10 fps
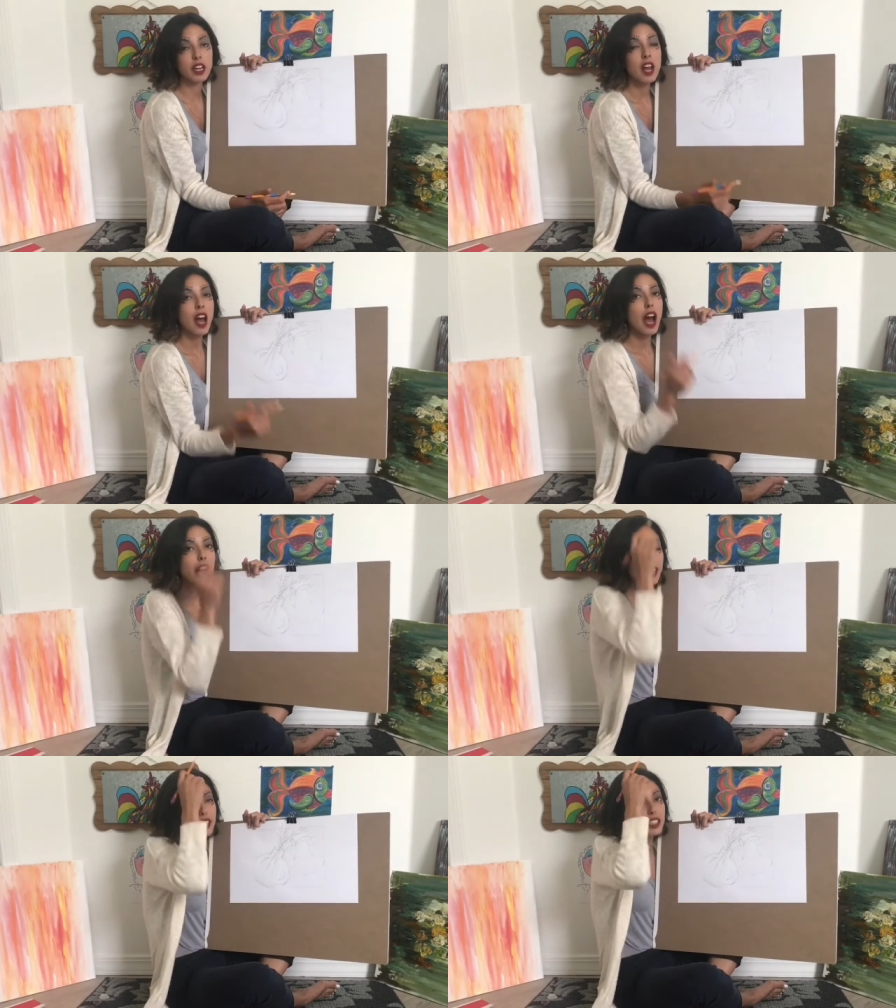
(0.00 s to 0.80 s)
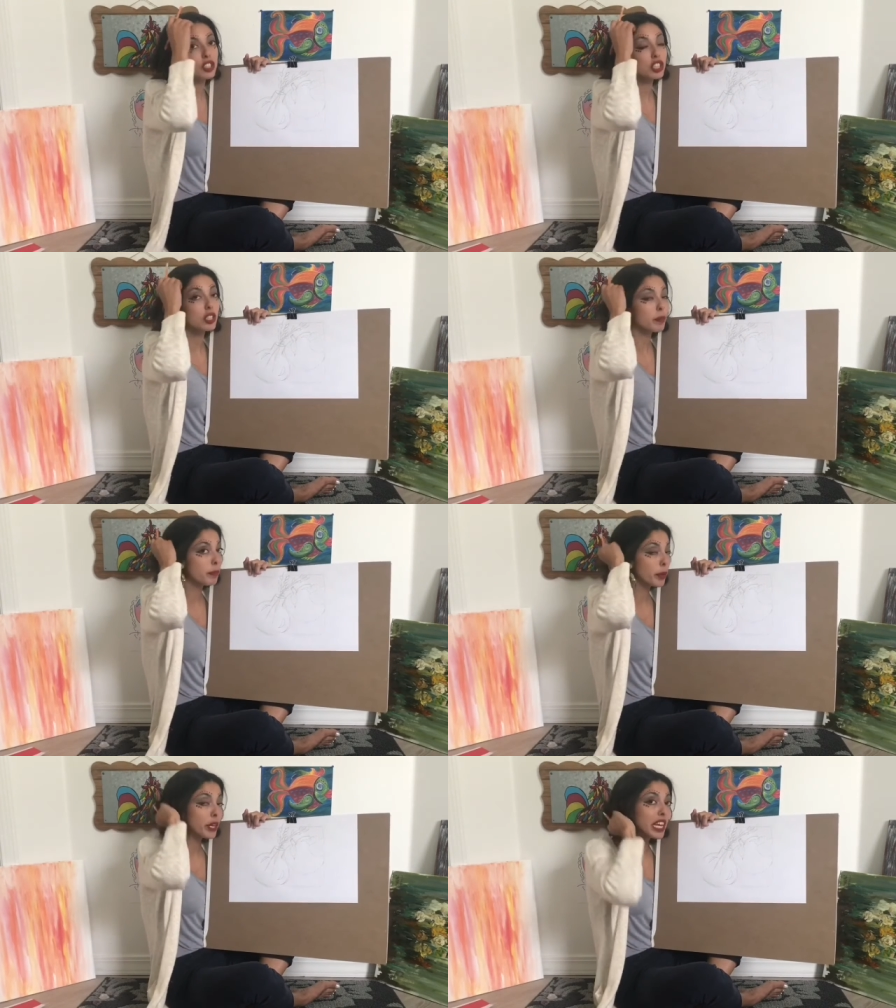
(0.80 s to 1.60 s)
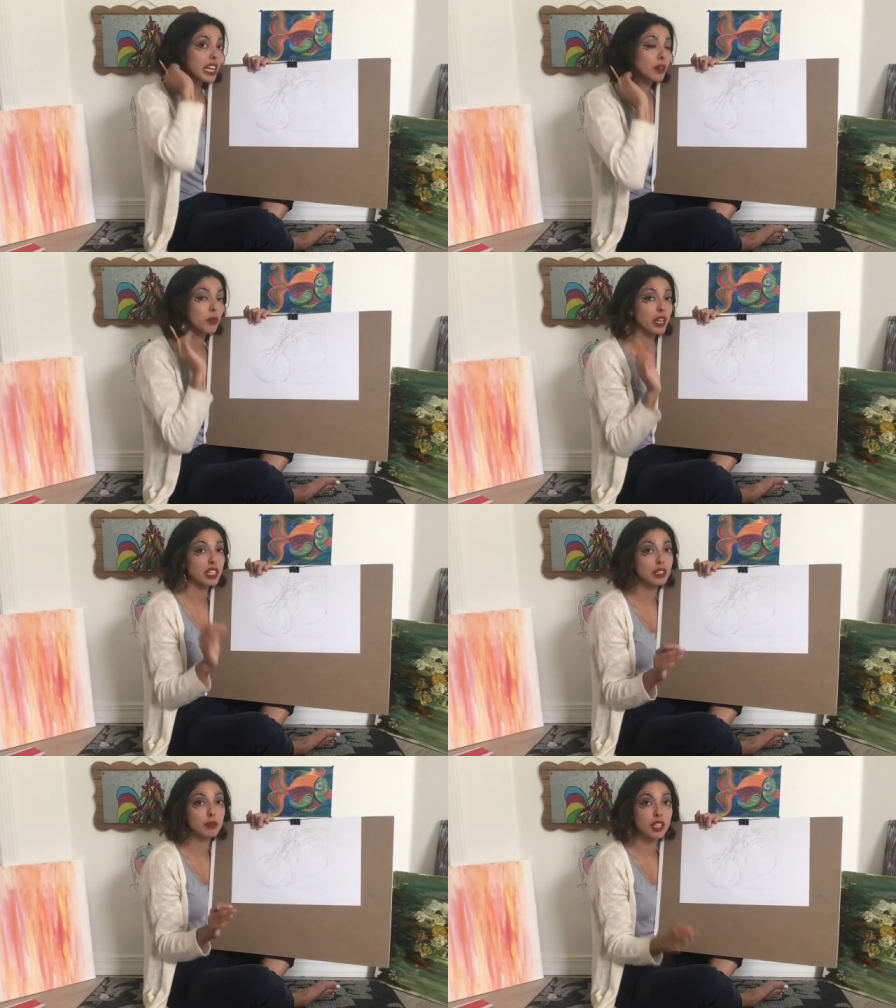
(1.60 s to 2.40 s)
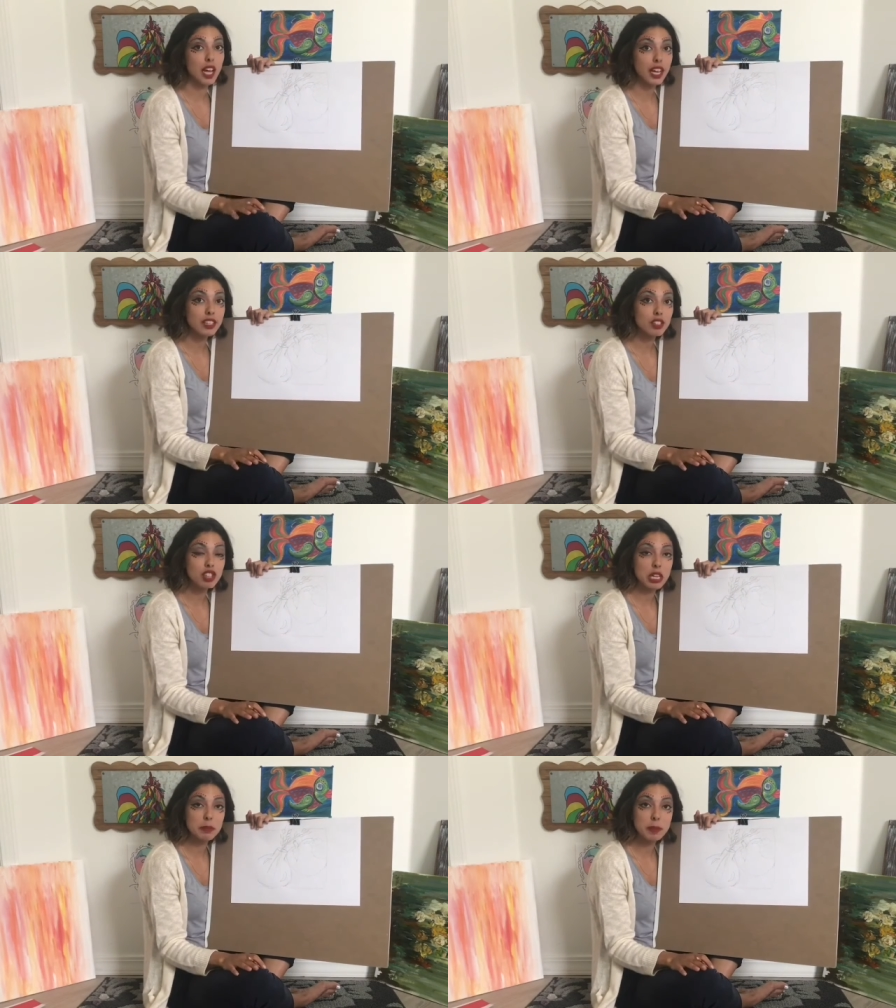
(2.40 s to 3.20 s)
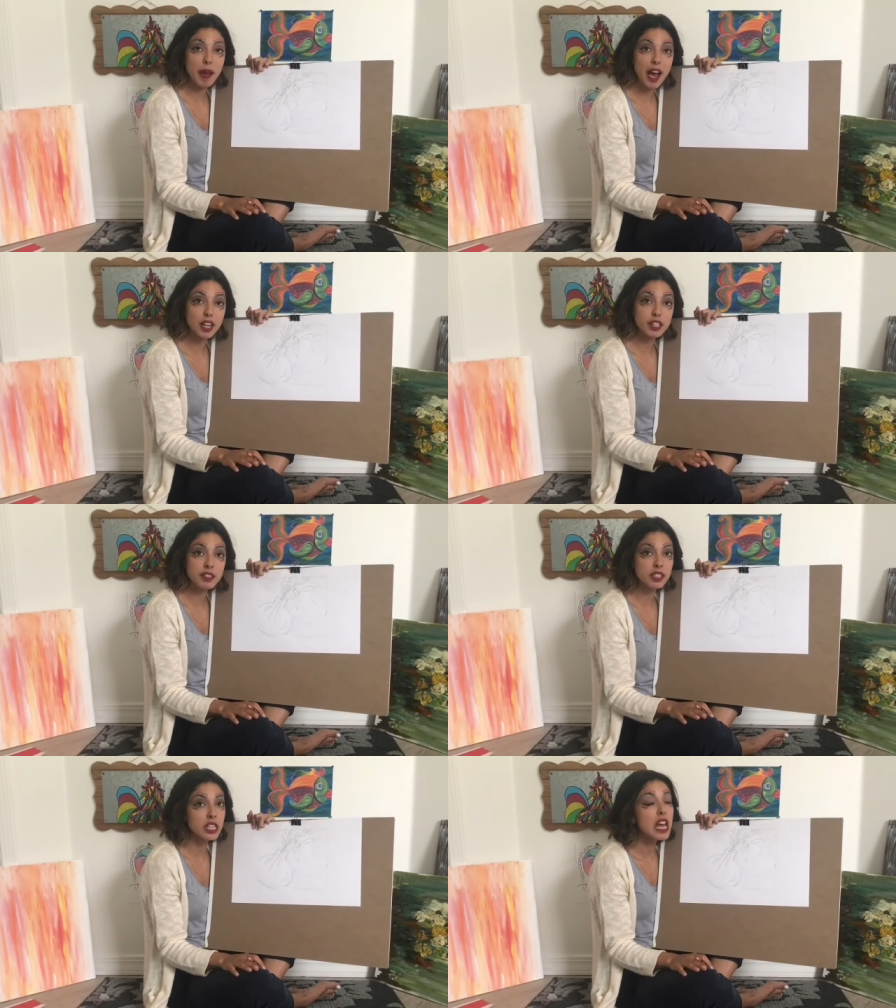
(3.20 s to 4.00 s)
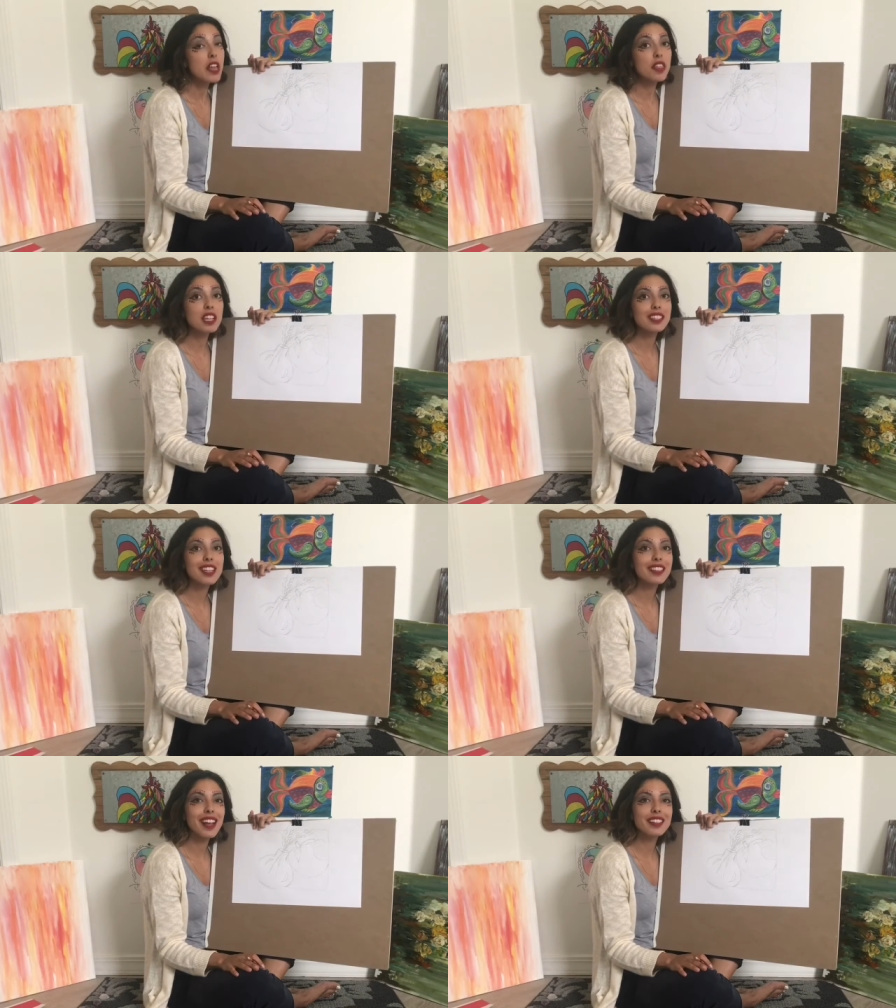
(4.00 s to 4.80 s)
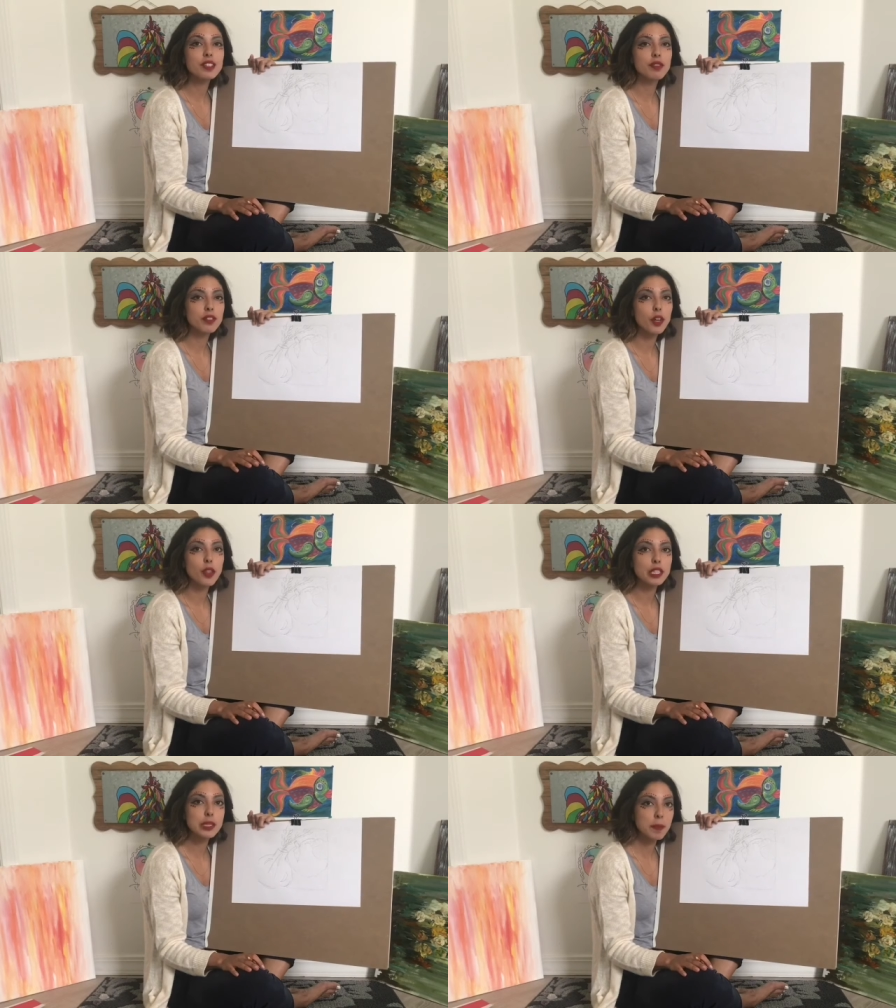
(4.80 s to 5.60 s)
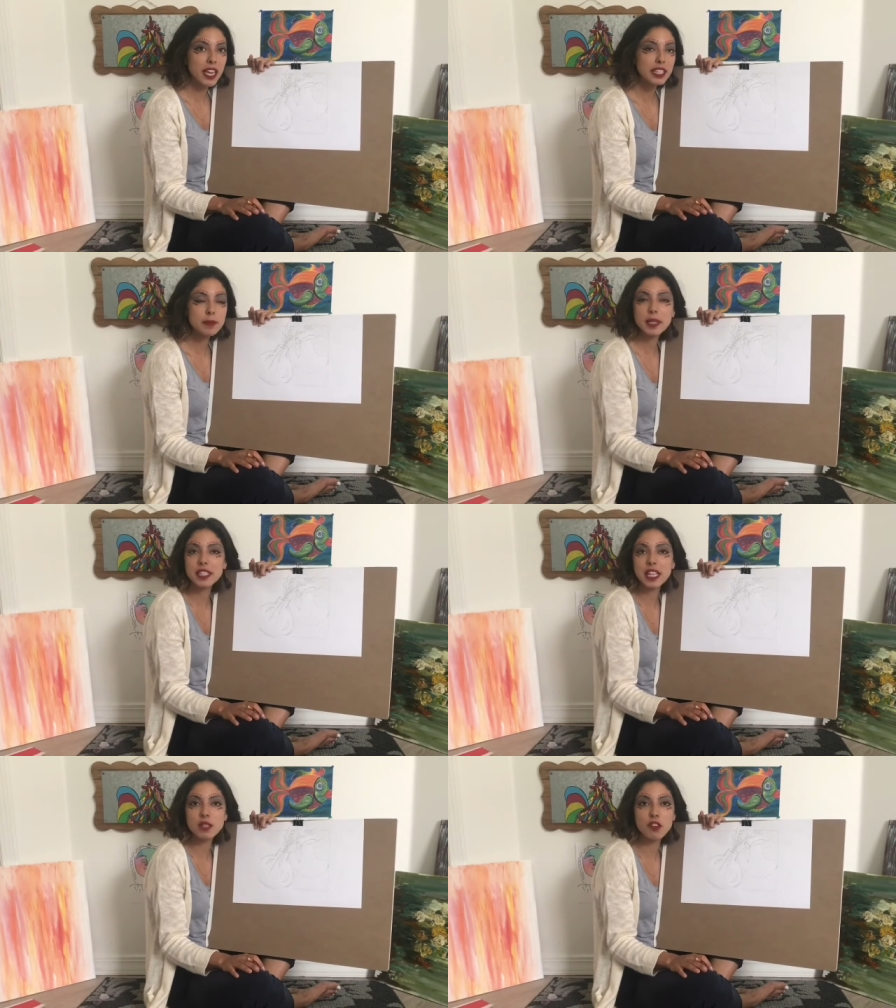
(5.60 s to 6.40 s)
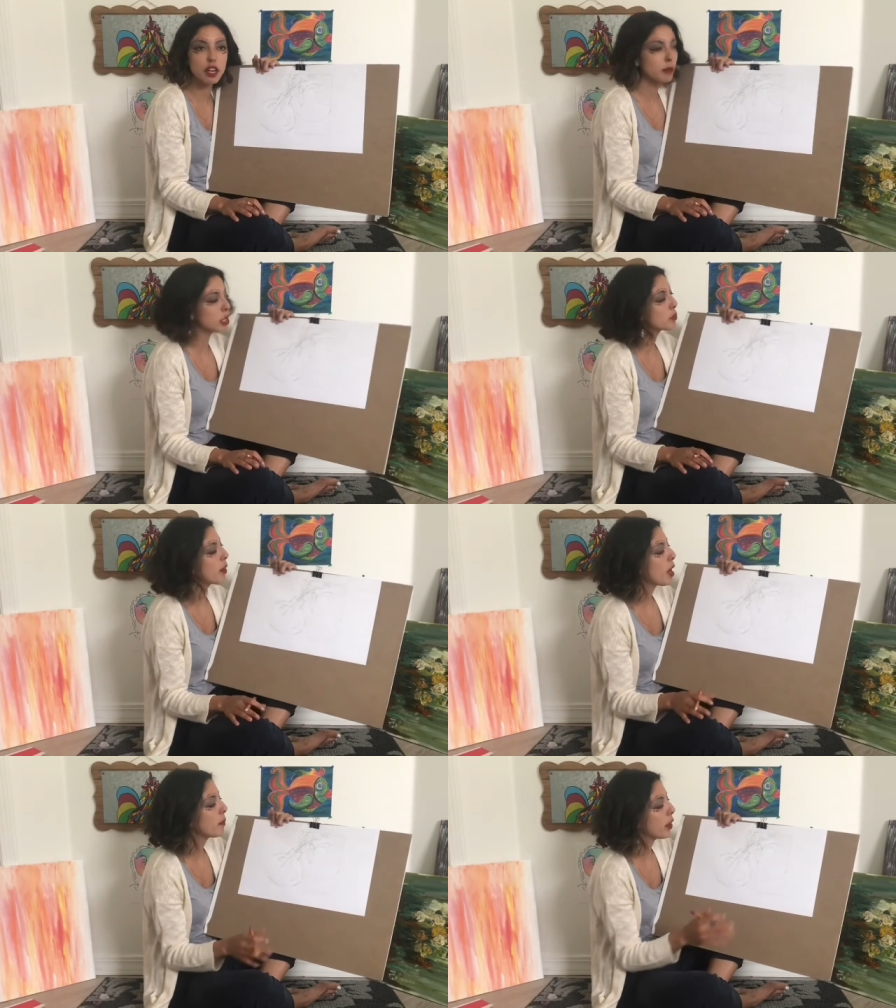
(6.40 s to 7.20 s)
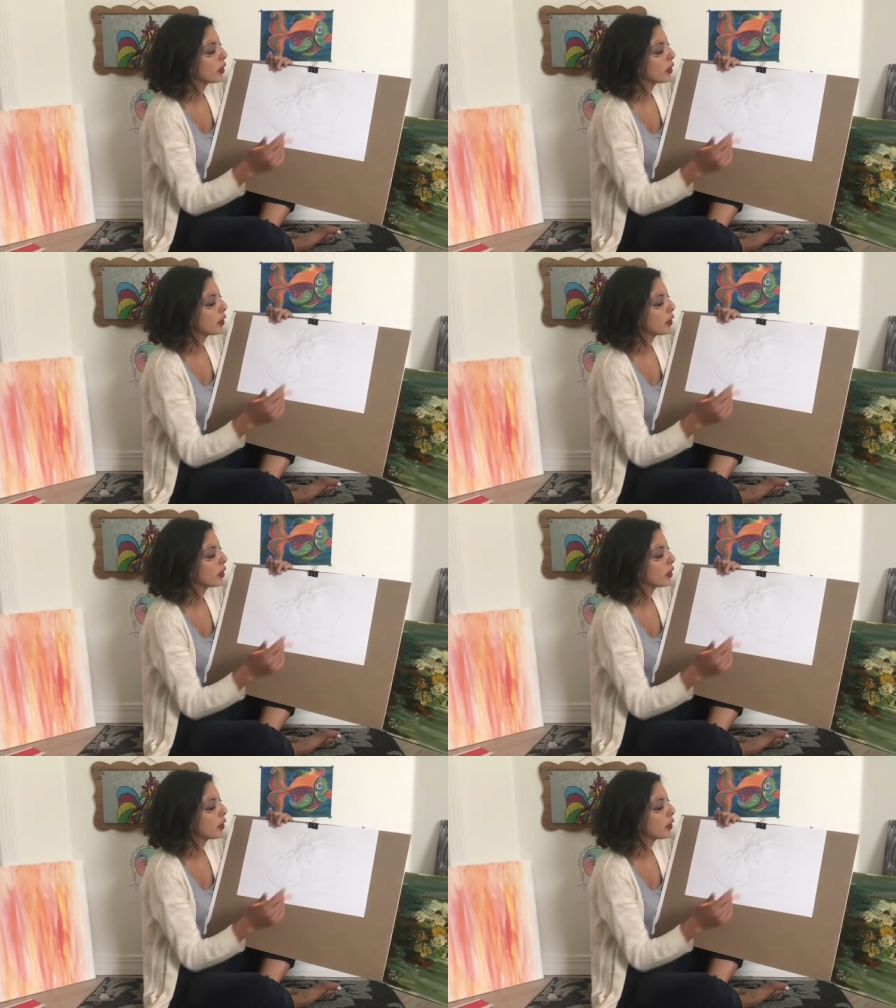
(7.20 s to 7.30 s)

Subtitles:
I can just put in random lines, shapes, patterns, things like that to fill the space because that's very much pop art.